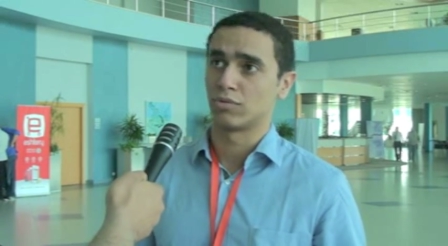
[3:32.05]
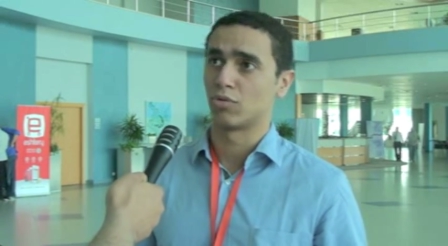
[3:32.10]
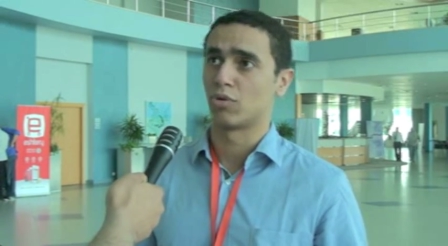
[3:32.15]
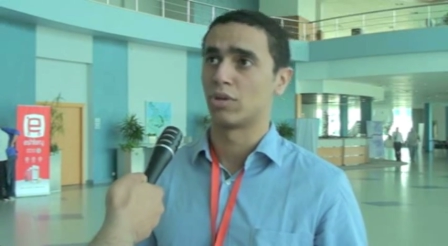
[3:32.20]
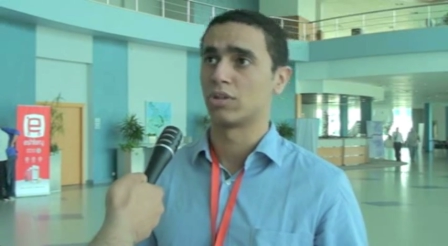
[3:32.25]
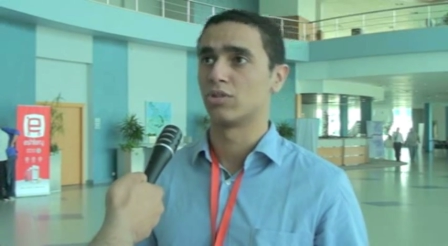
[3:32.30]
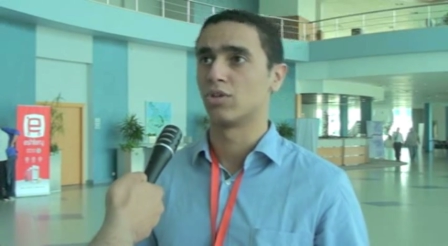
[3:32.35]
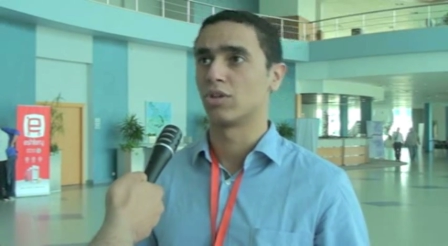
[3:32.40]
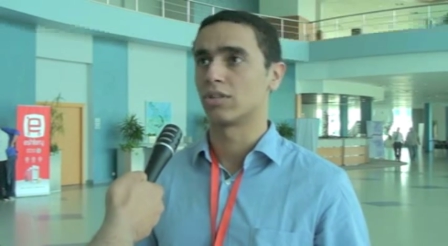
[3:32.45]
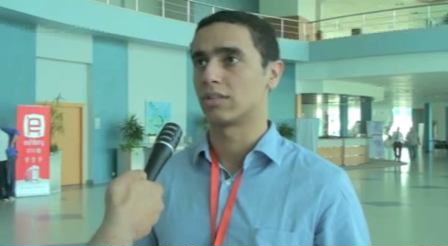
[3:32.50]

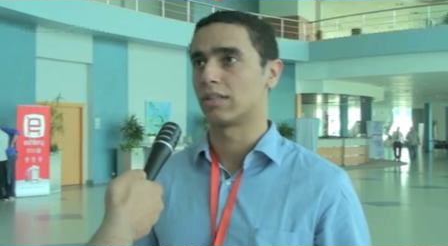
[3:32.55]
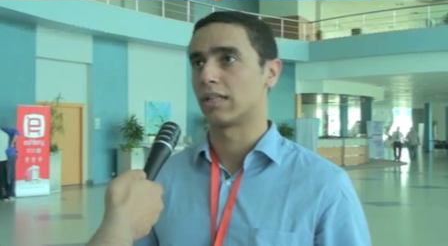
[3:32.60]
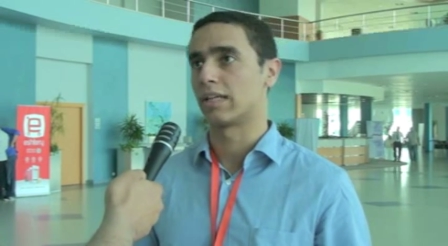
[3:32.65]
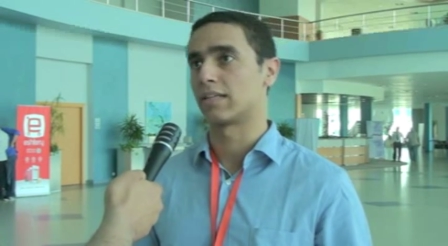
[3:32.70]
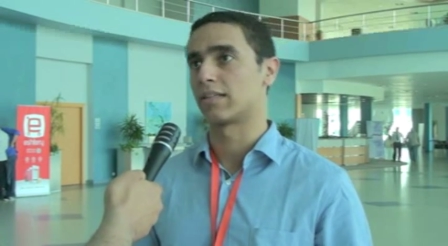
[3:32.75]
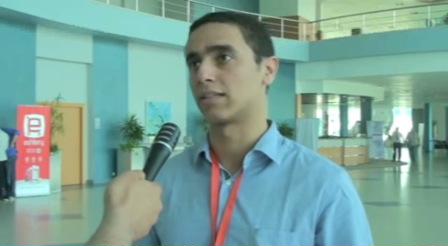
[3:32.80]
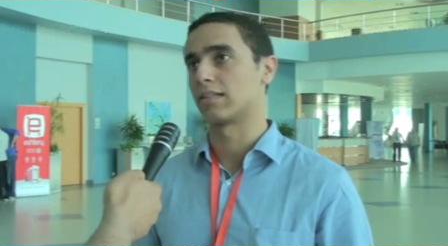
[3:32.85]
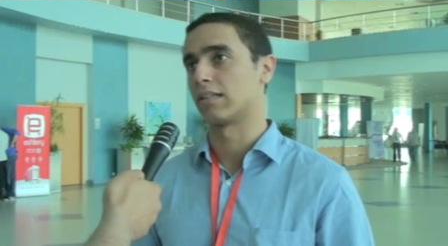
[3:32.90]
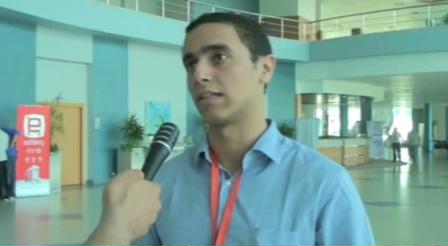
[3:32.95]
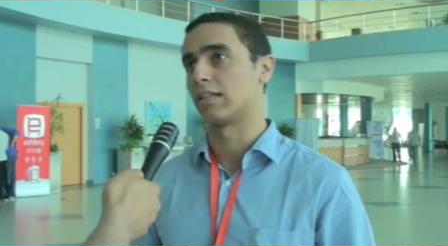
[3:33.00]
who are not
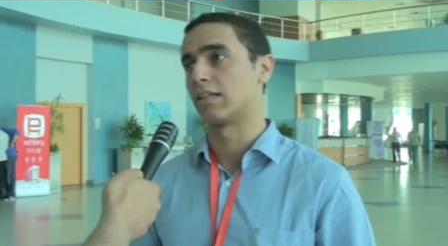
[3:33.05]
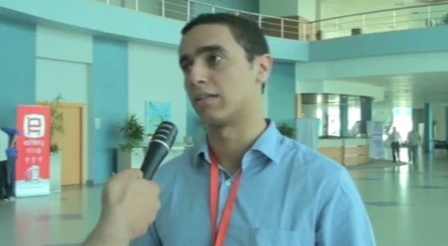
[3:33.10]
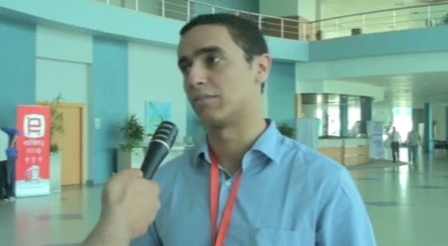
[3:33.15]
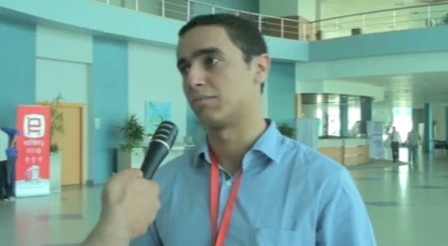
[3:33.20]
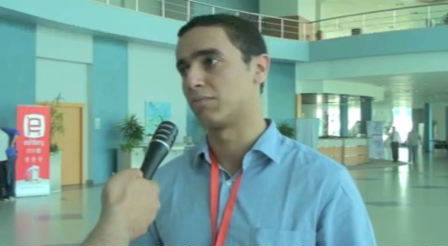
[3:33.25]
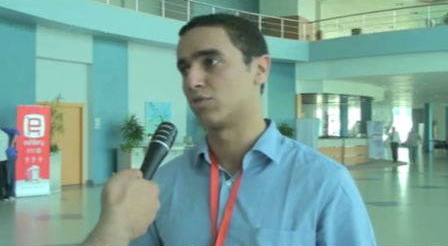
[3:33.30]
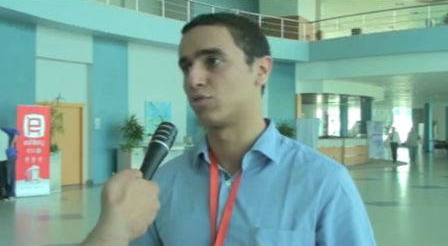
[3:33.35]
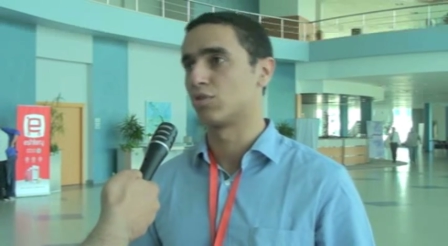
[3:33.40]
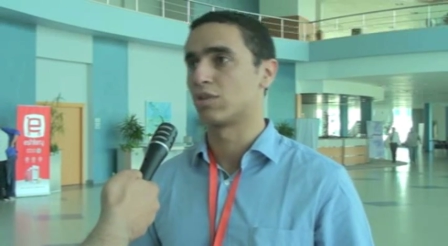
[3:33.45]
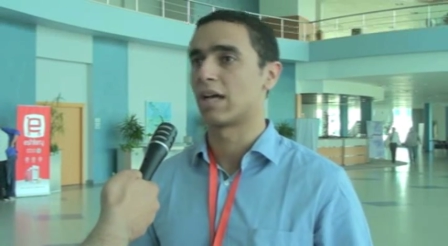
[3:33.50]
like, uh,
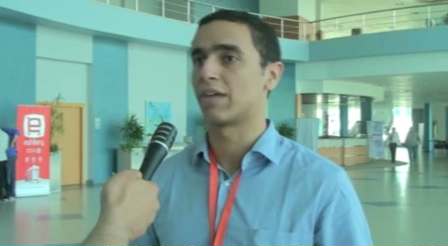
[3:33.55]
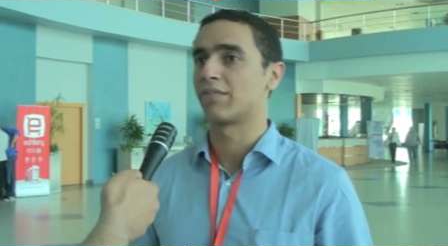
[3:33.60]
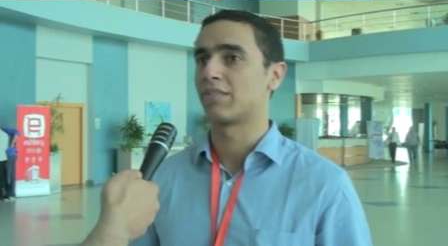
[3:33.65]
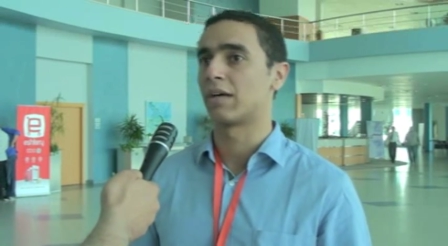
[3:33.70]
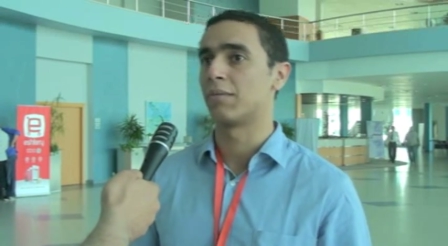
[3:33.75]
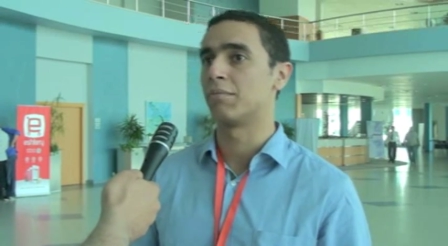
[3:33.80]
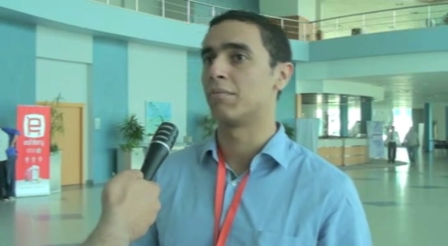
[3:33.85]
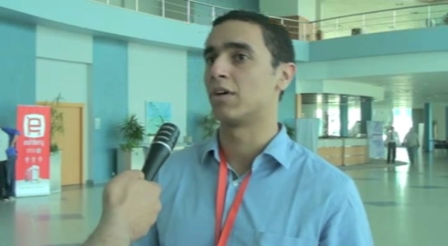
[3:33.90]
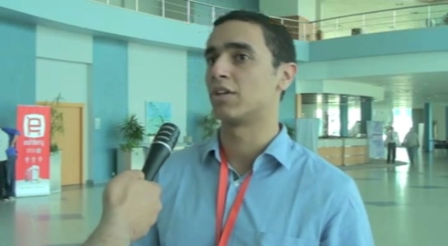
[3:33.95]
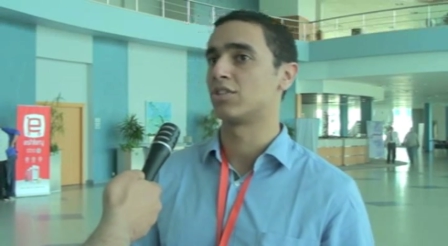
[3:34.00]
who don't have
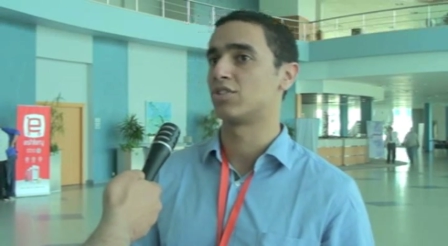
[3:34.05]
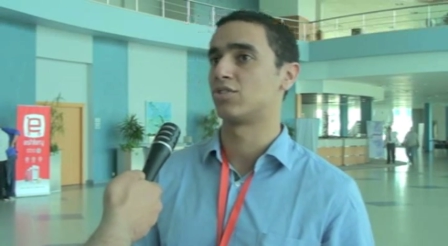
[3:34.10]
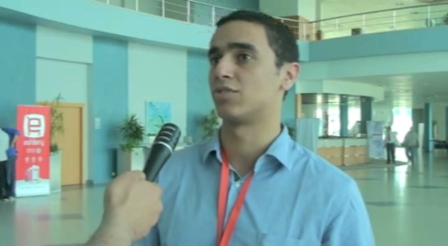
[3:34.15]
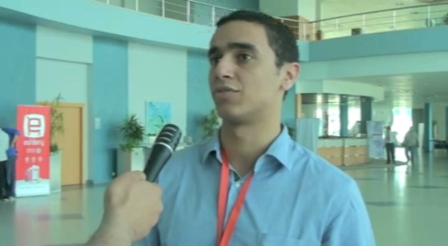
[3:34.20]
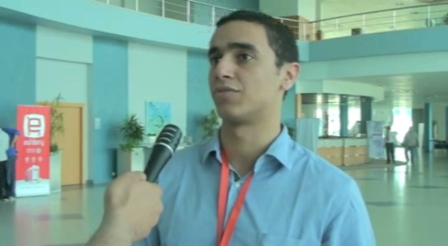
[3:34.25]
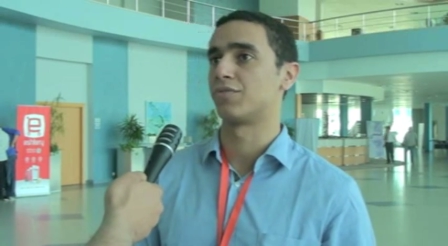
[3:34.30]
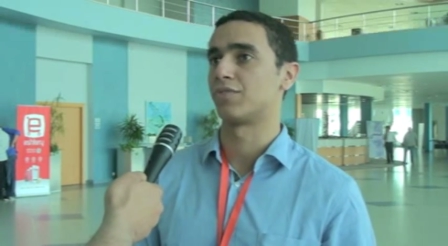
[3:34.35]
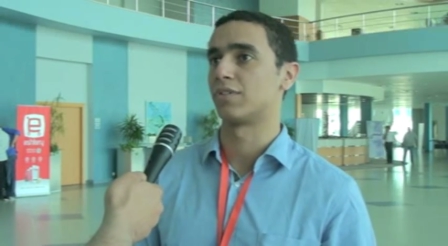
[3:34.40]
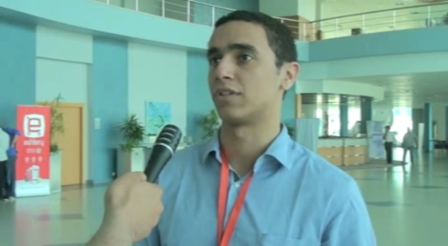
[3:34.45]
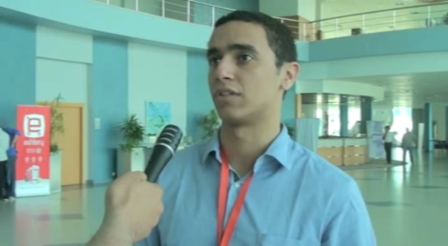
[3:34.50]
that much
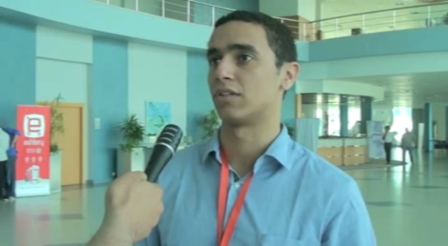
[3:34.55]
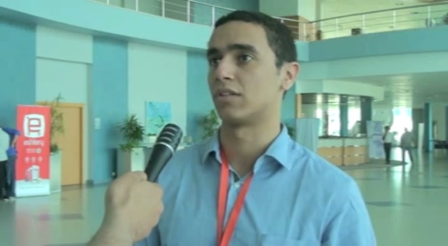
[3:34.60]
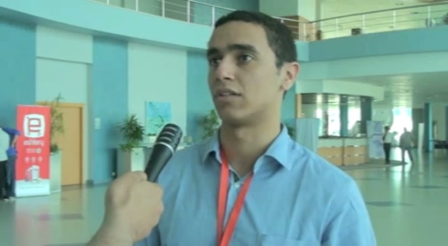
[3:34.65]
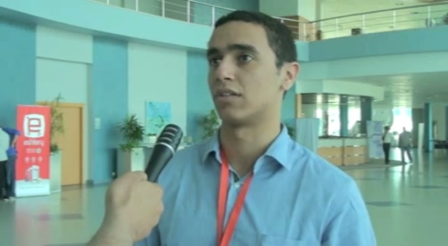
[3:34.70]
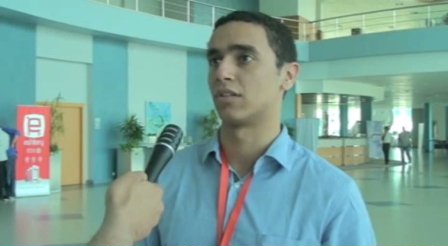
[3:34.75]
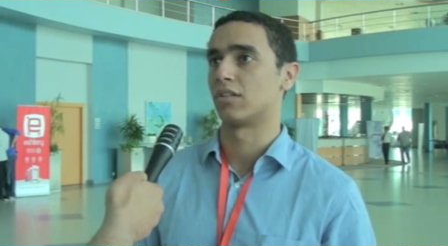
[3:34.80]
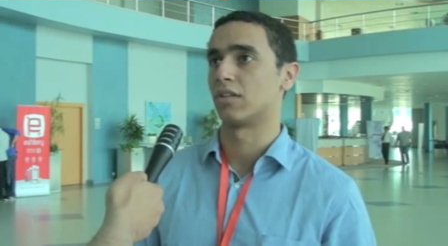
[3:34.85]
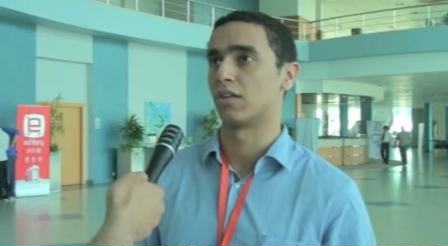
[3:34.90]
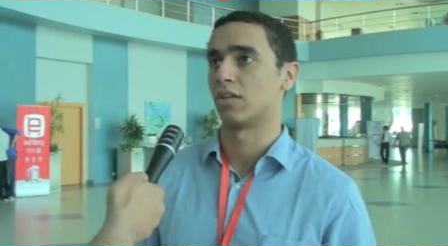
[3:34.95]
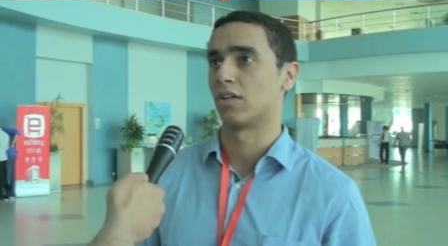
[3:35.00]
of,
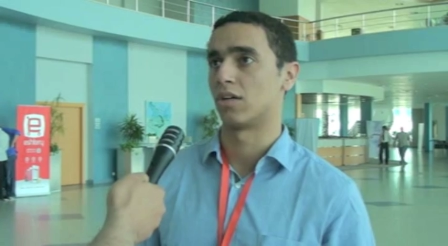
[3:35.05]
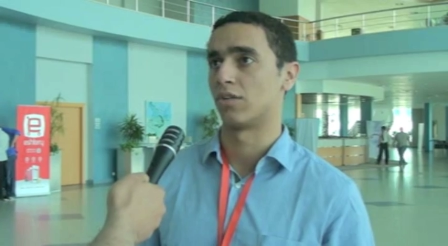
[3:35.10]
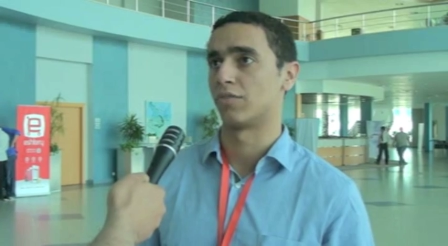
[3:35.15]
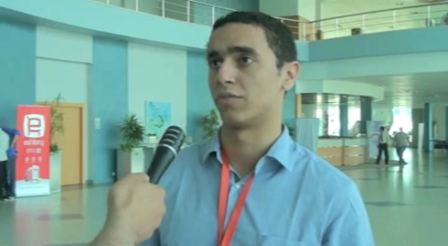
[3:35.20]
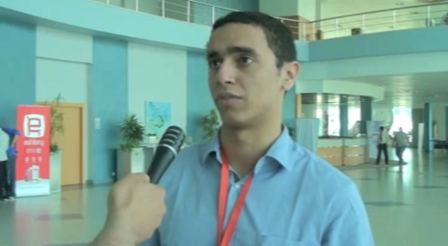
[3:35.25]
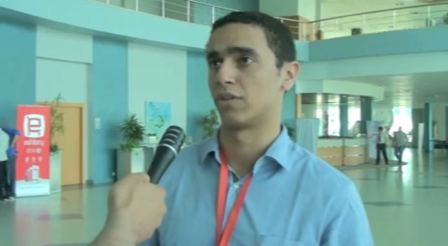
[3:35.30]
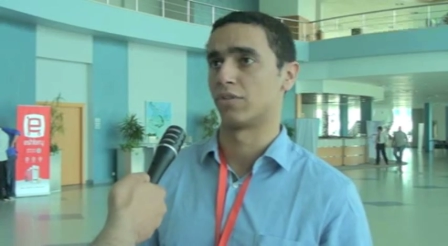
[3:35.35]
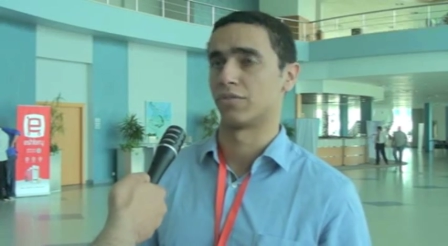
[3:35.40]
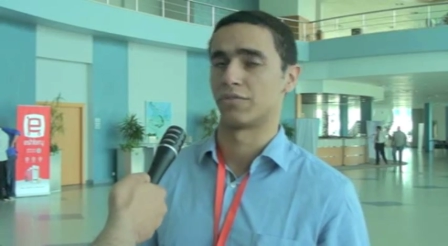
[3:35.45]
uh, of,